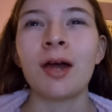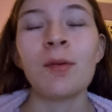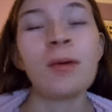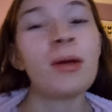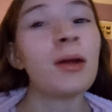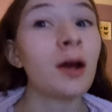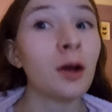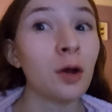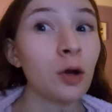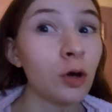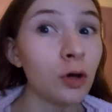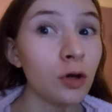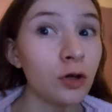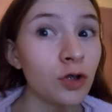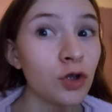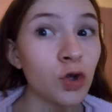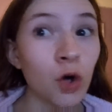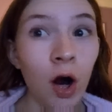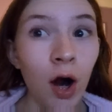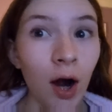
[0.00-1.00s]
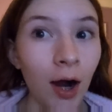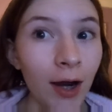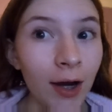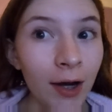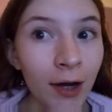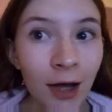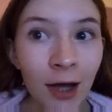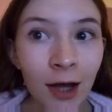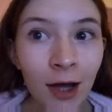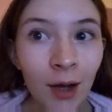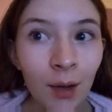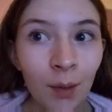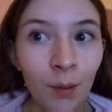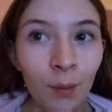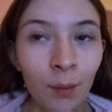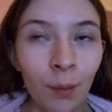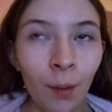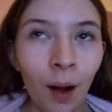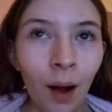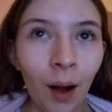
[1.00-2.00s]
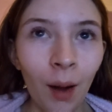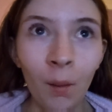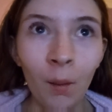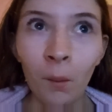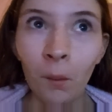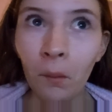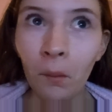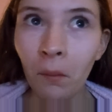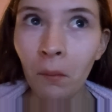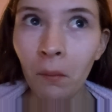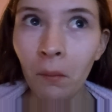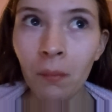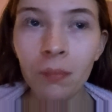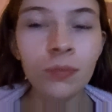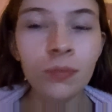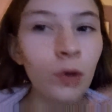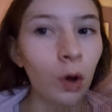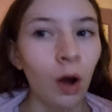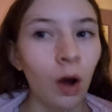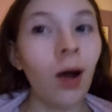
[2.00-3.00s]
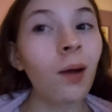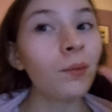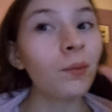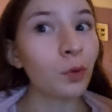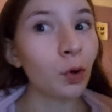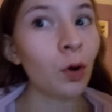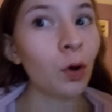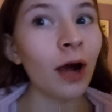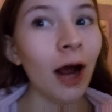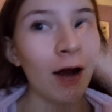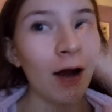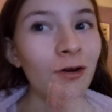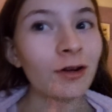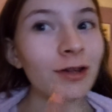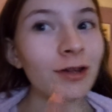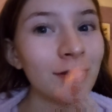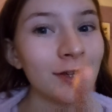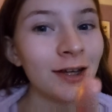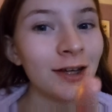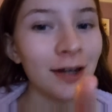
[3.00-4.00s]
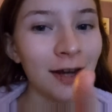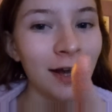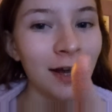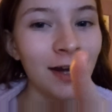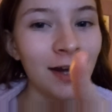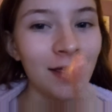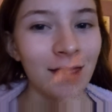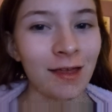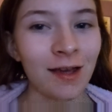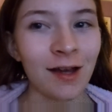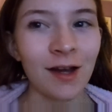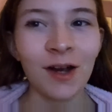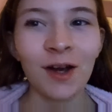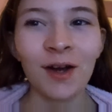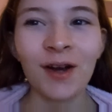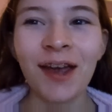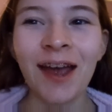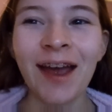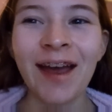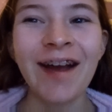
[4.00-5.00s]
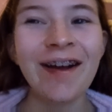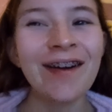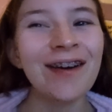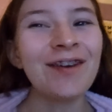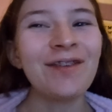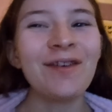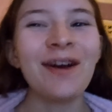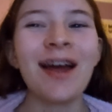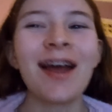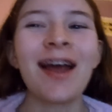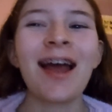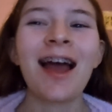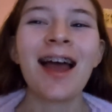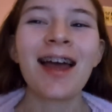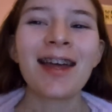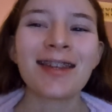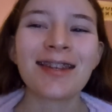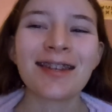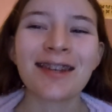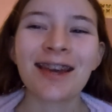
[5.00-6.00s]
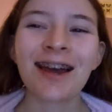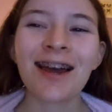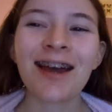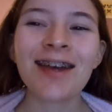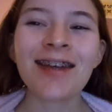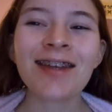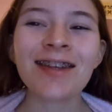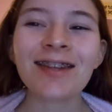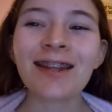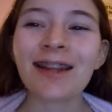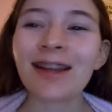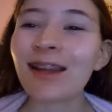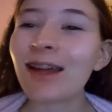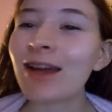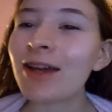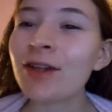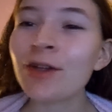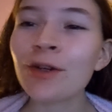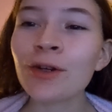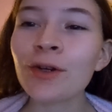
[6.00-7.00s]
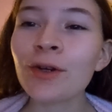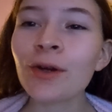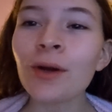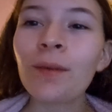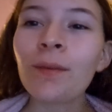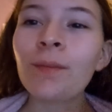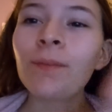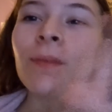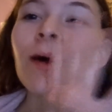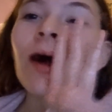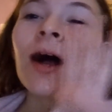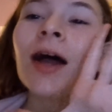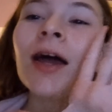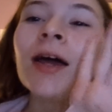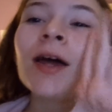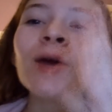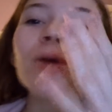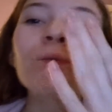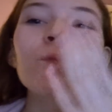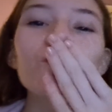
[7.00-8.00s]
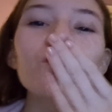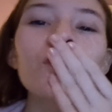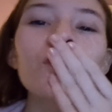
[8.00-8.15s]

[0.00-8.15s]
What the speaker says: I mean, I could try, but I'm not guaranteeing anything. Okay, anyway, see you guys later. Bye.